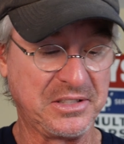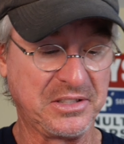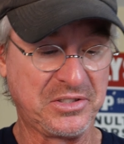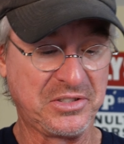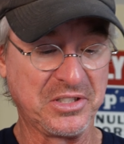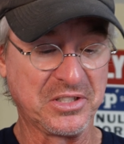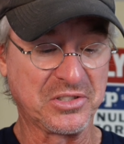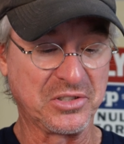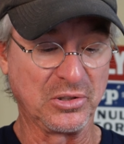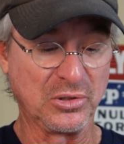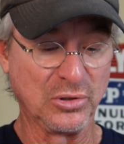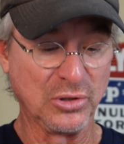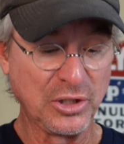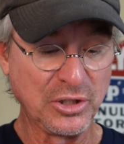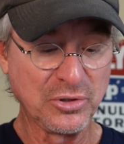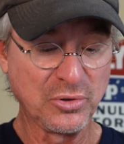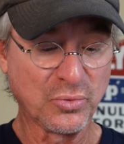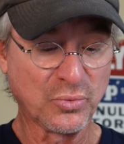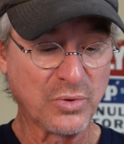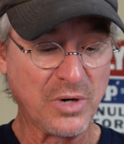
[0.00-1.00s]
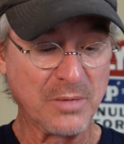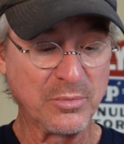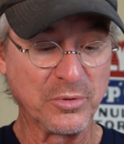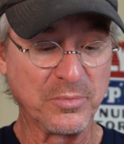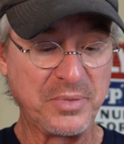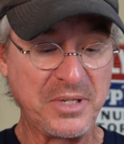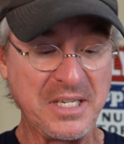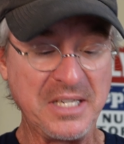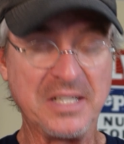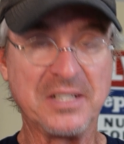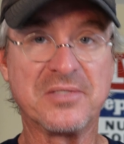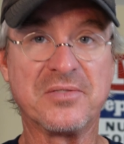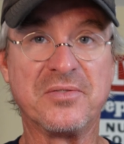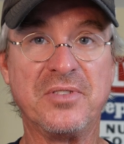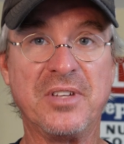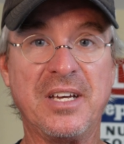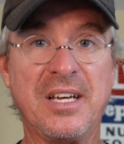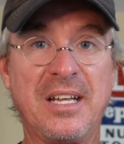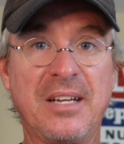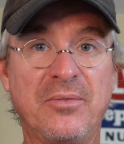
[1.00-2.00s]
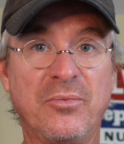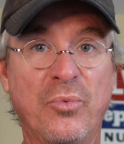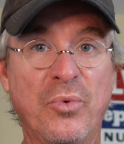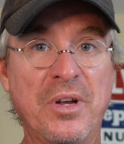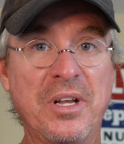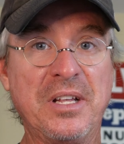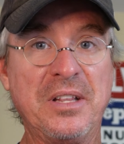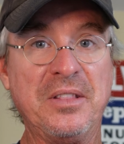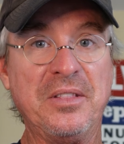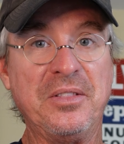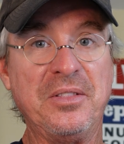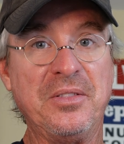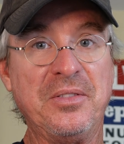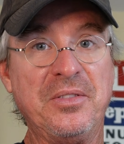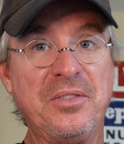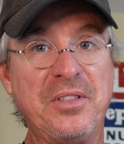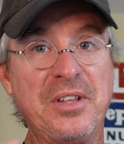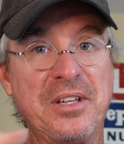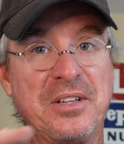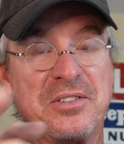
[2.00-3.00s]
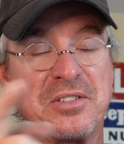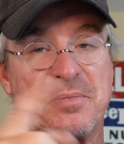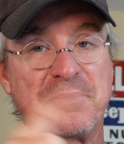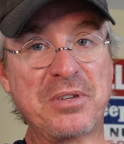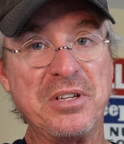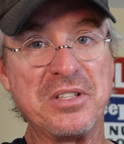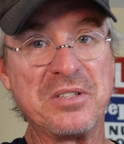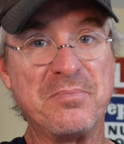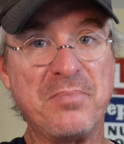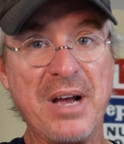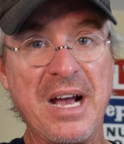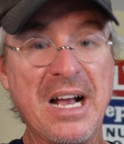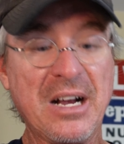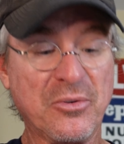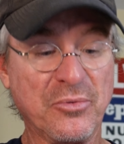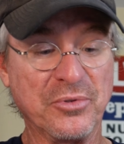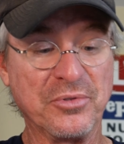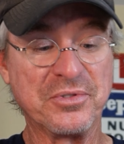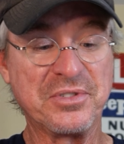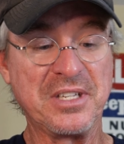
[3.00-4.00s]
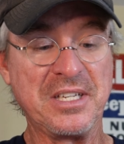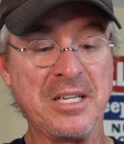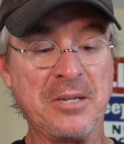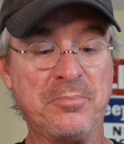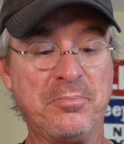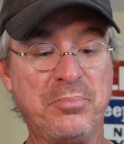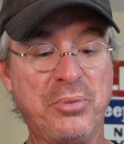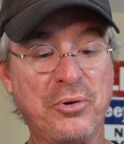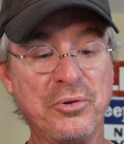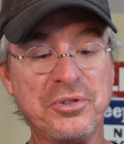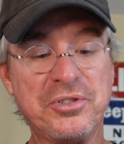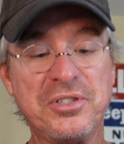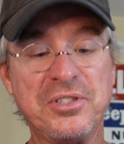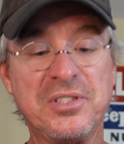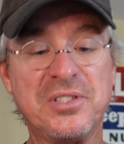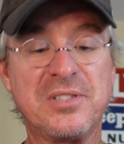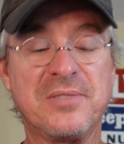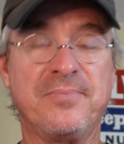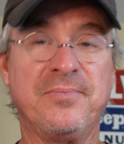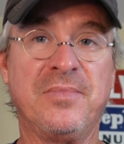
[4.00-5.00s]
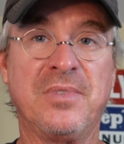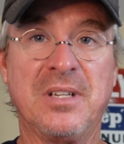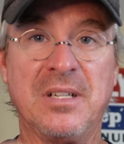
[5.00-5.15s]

It's just a little rubber piece that when it spins backwards, it pushes